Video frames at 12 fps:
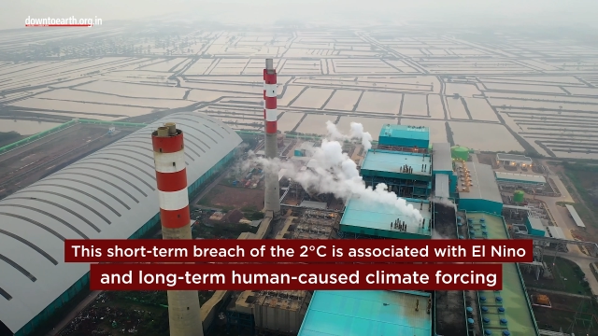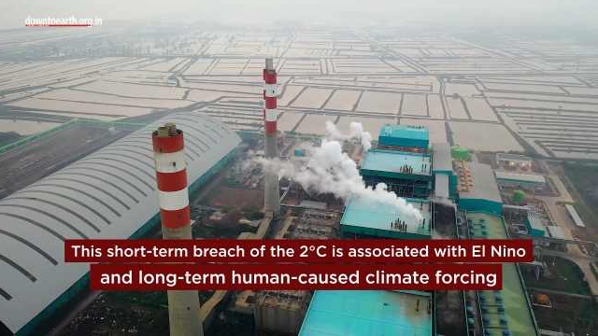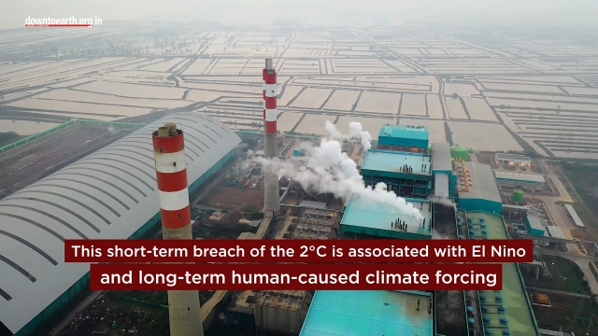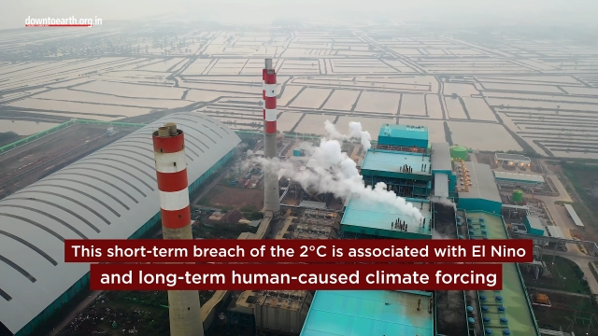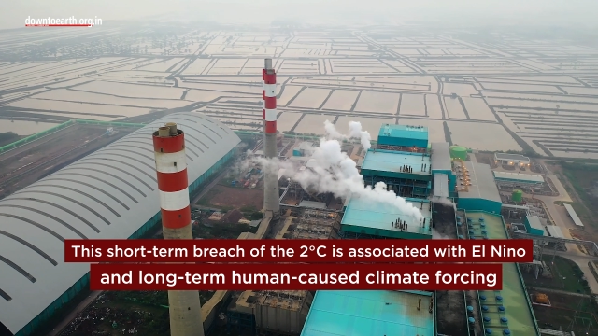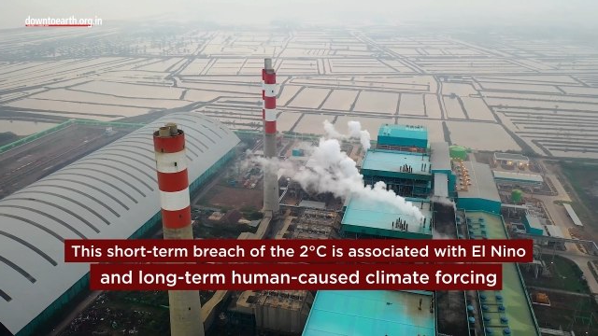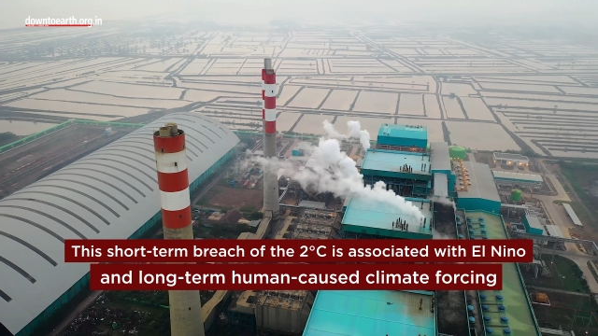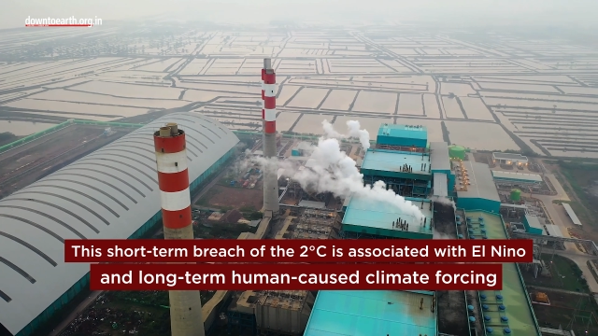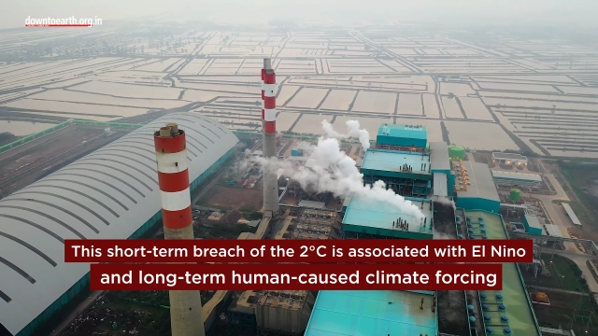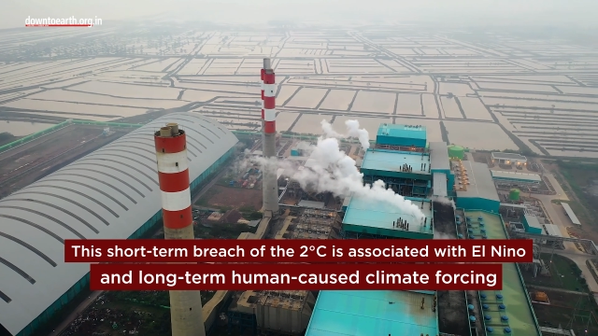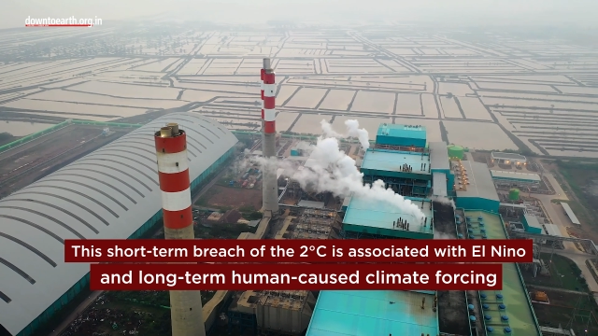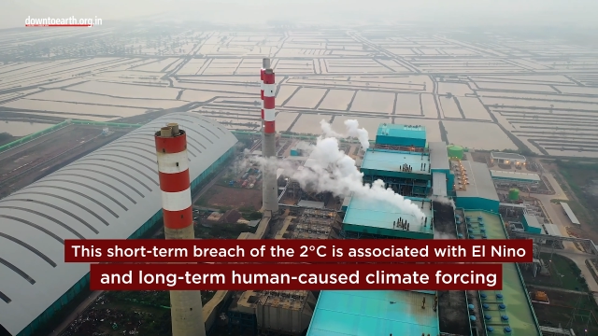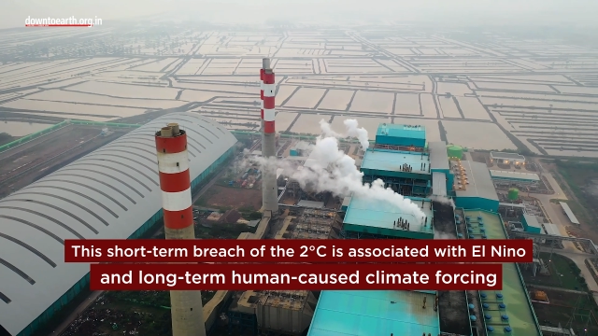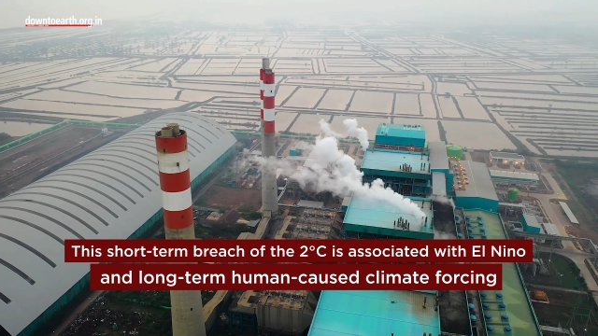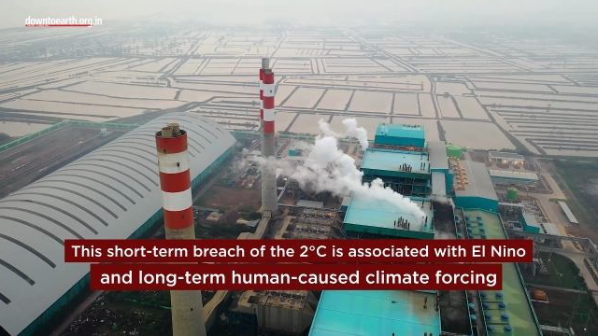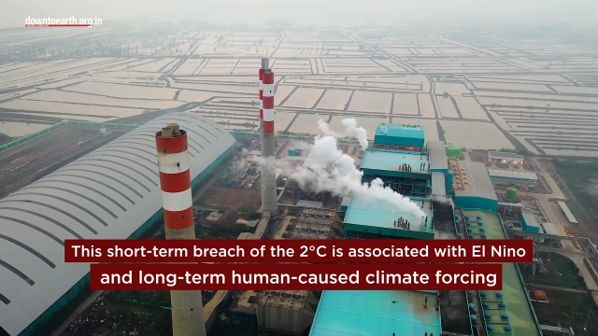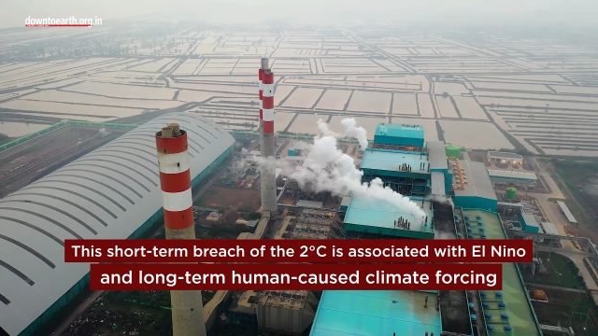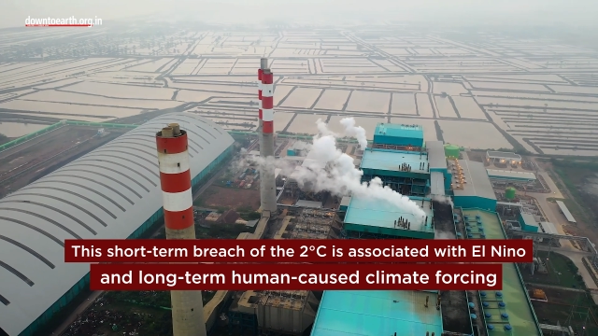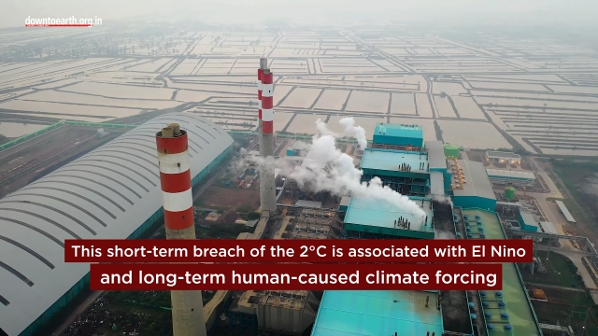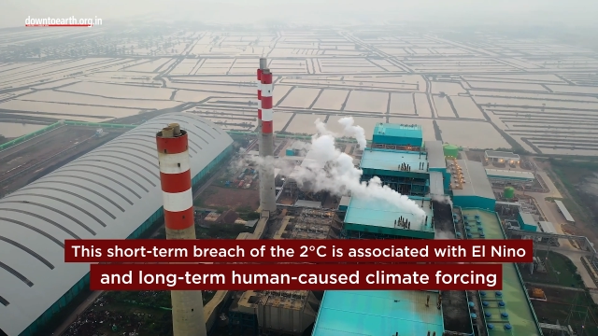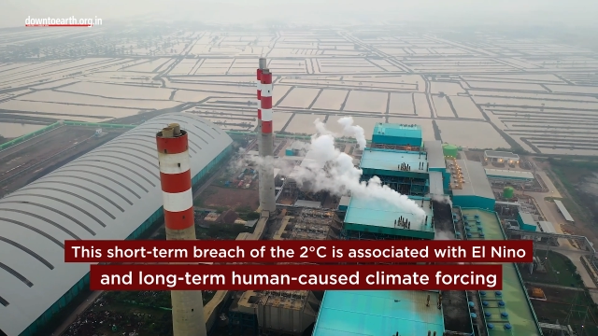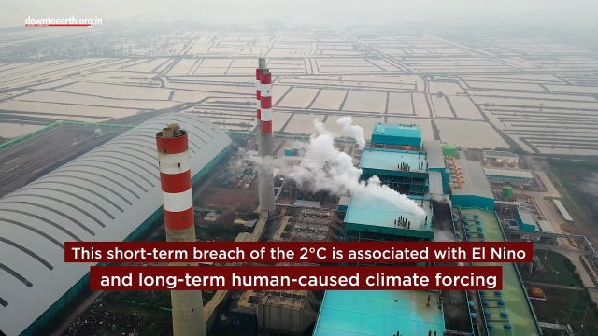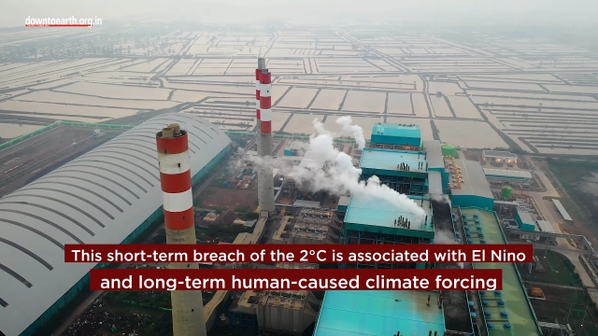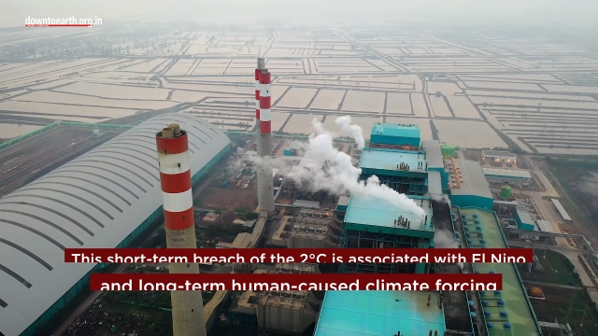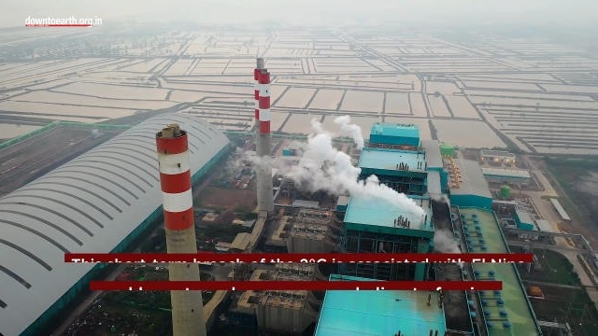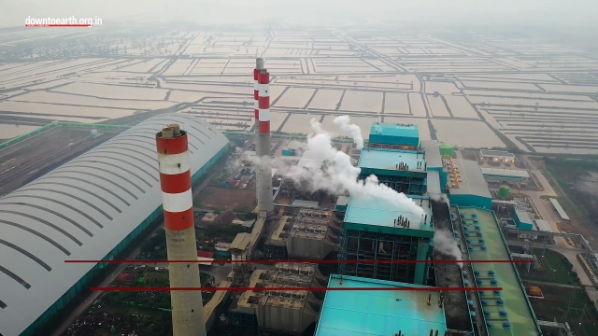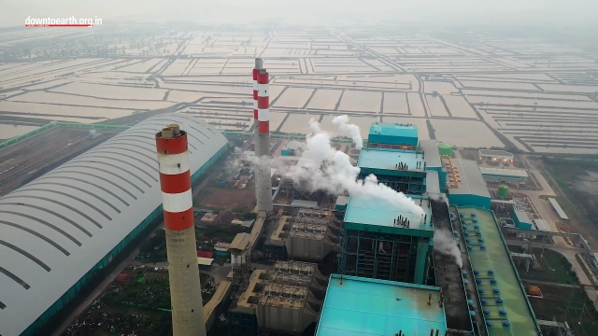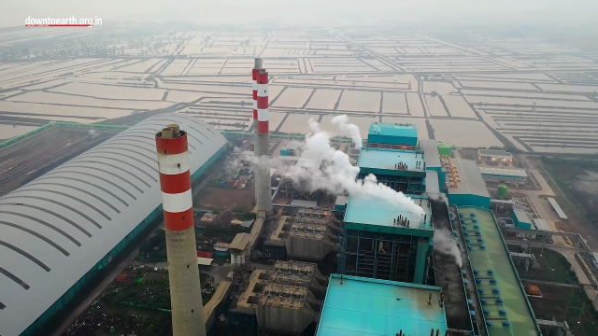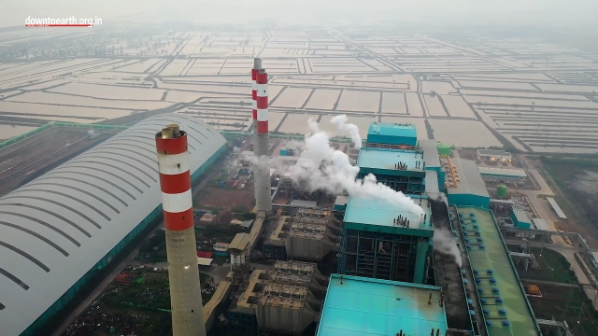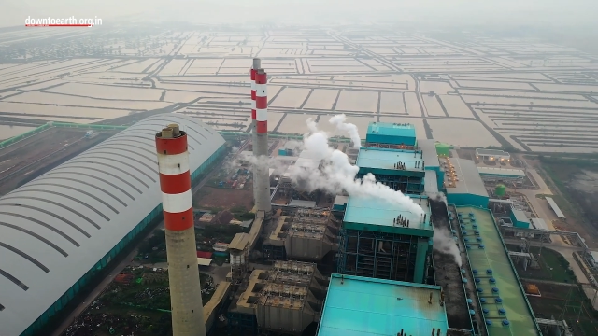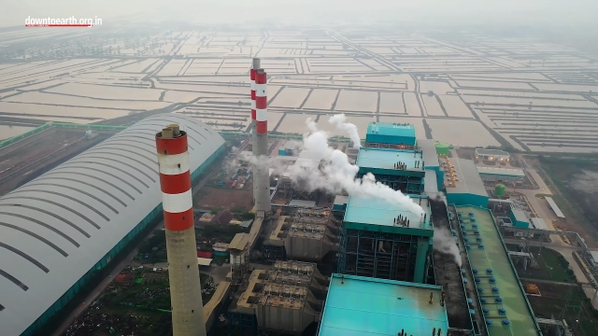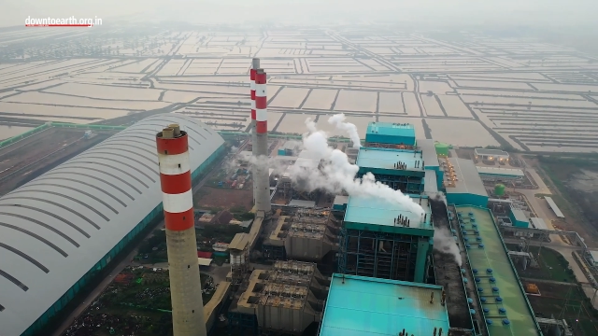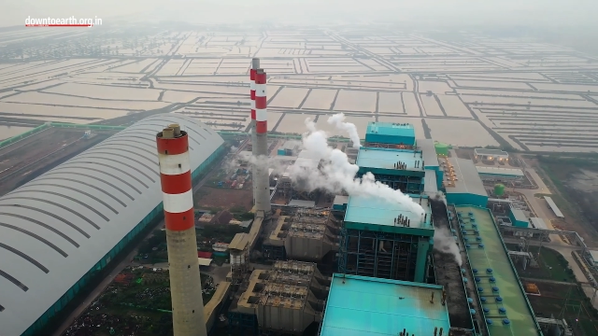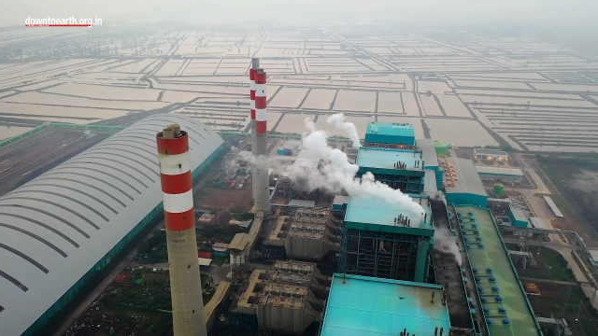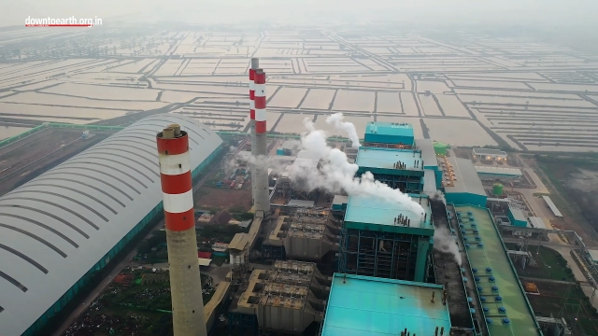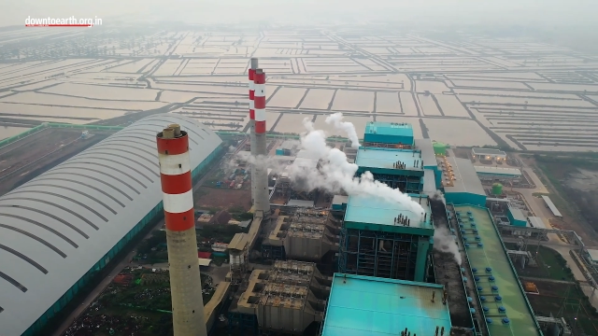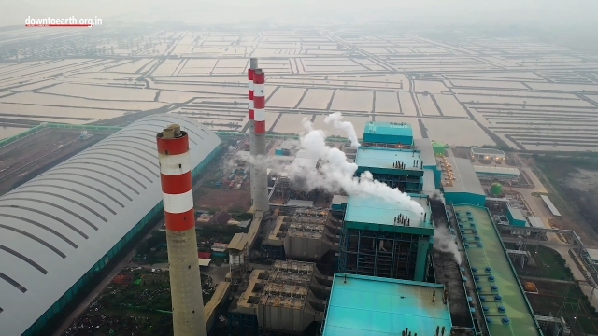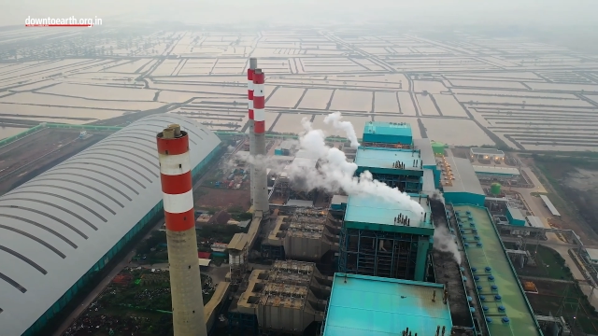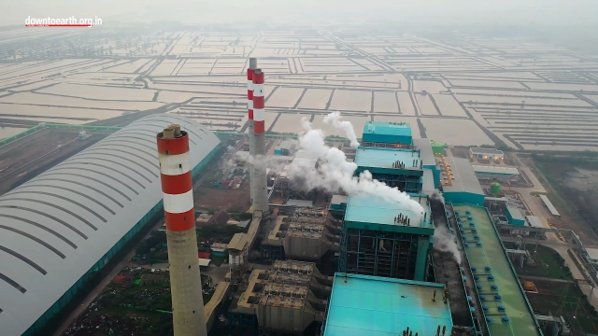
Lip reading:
[unreadable: no face in view]